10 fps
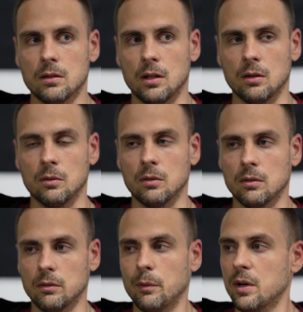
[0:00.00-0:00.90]
You know,
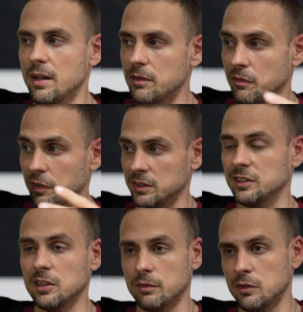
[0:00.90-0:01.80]
I want to have the fun
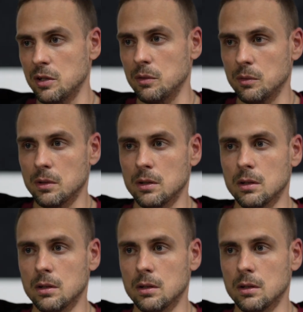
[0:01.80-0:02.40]
stuff too,